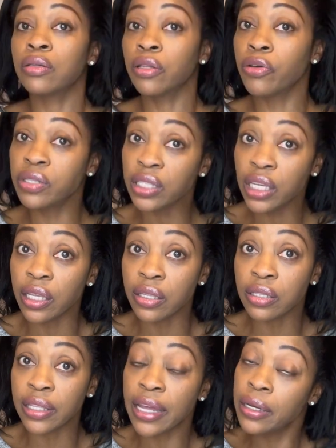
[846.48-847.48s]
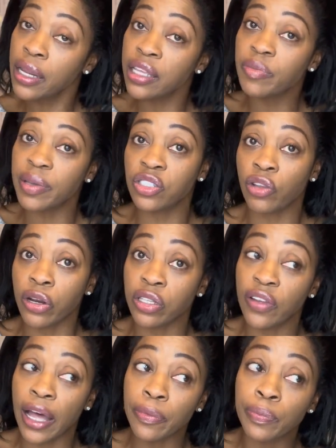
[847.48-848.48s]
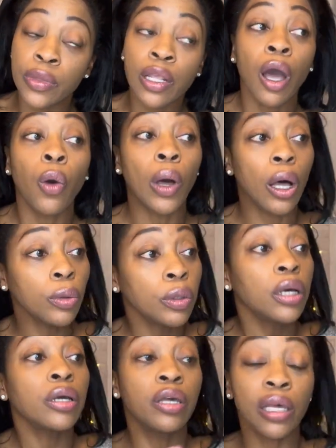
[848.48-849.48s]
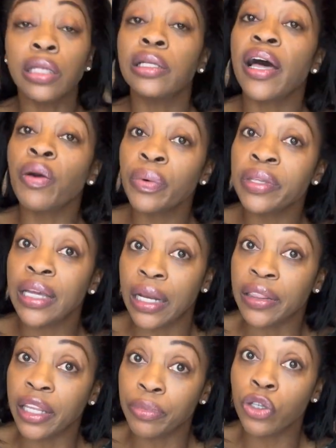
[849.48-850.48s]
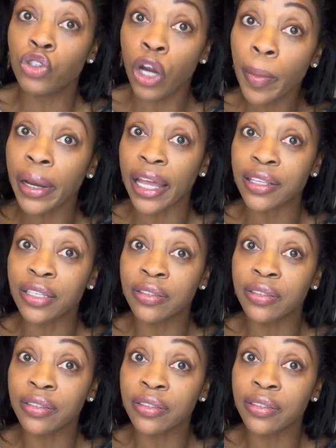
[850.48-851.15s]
those seeds that need to be stratified? Well, good luck with getting them to germinate,